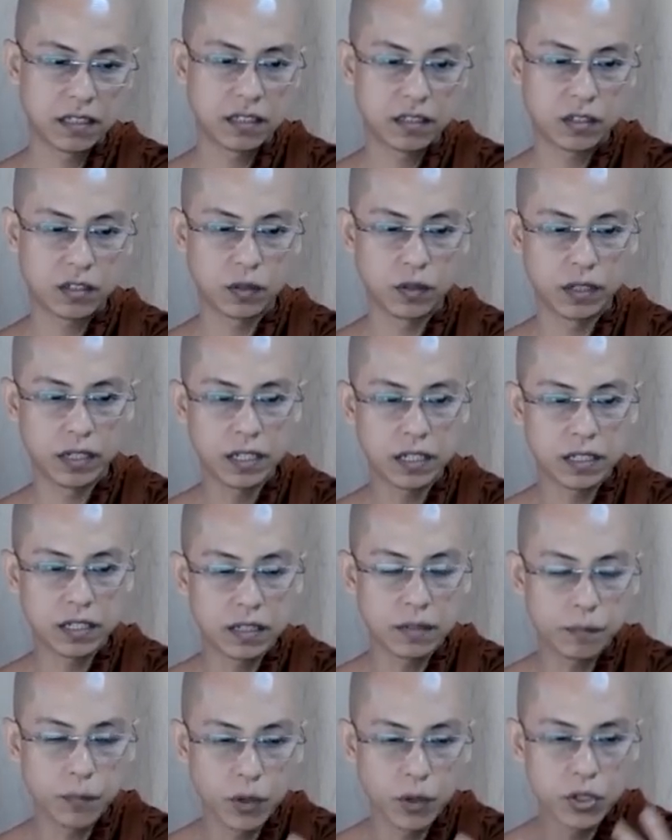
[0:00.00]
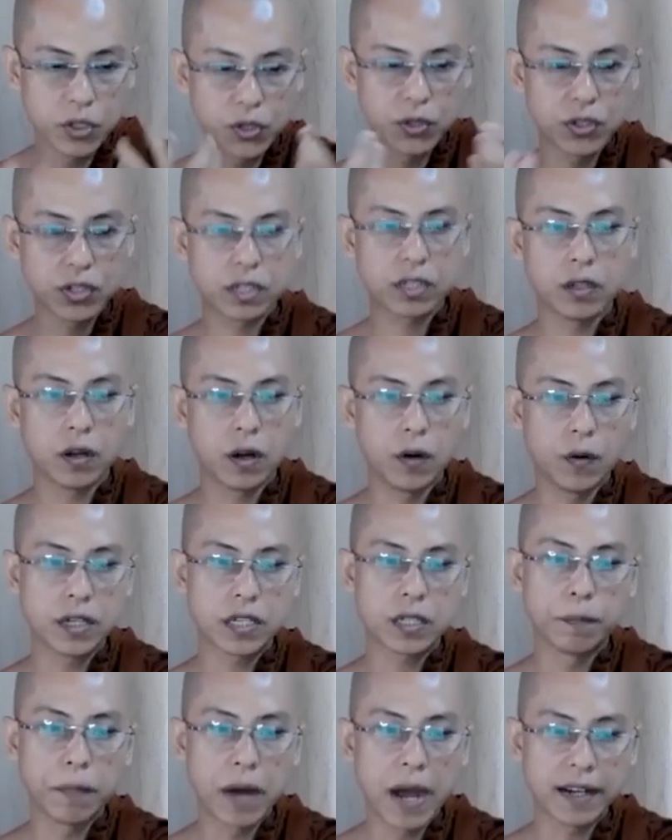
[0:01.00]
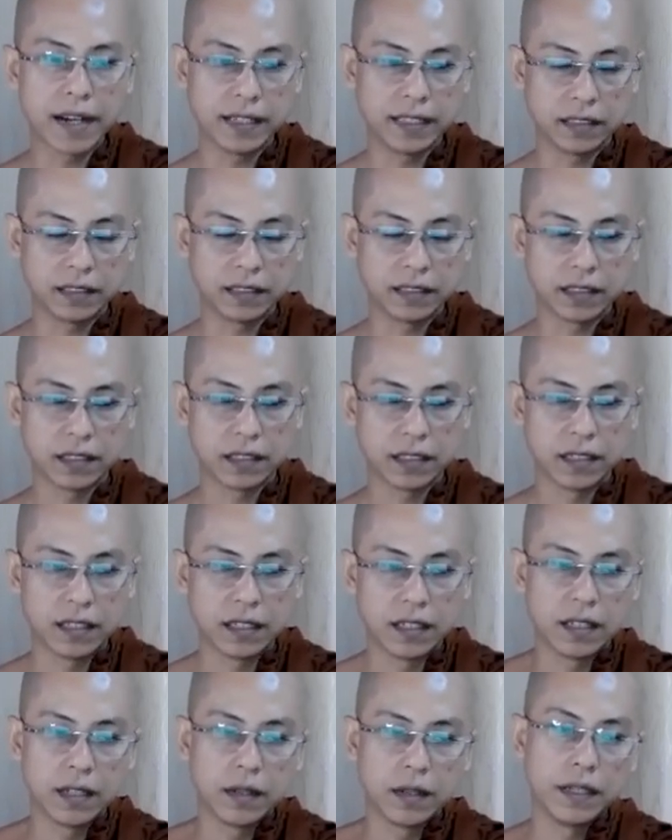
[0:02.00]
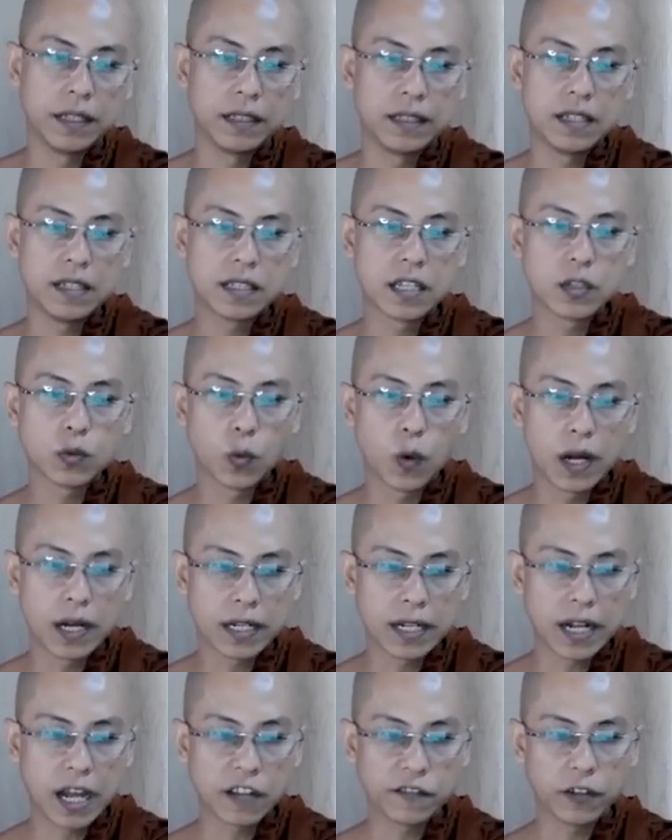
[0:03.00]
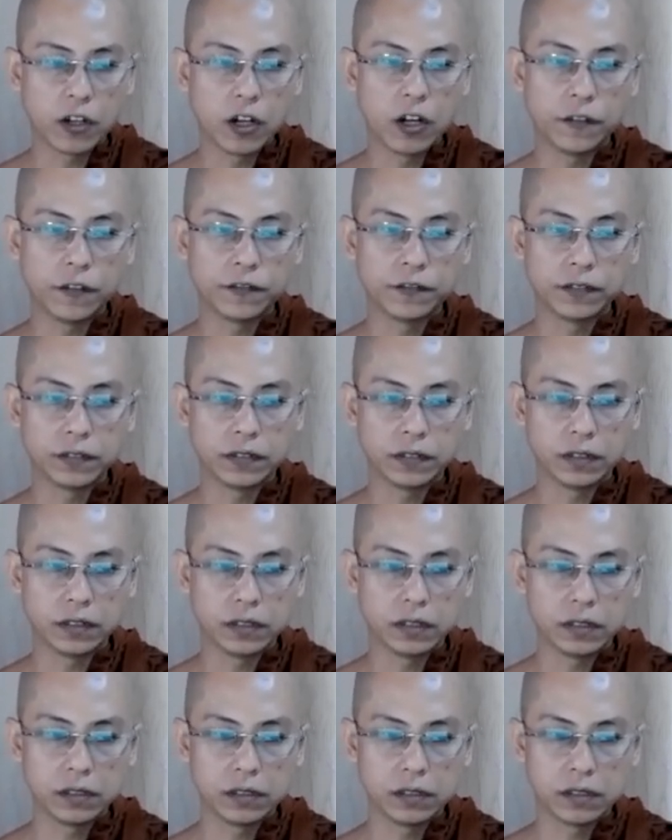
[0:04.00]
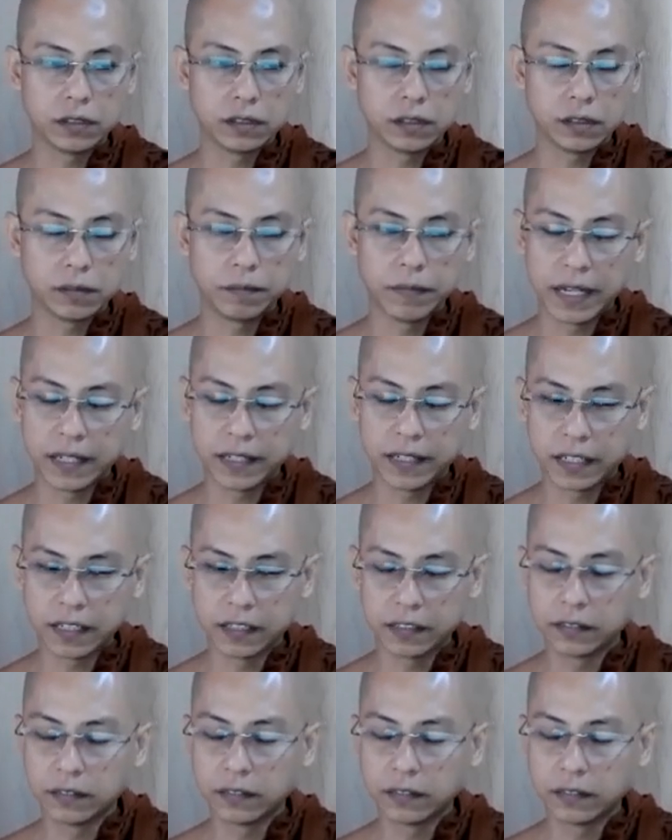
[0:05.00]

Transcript: So it produces our smiling. This is one type of mental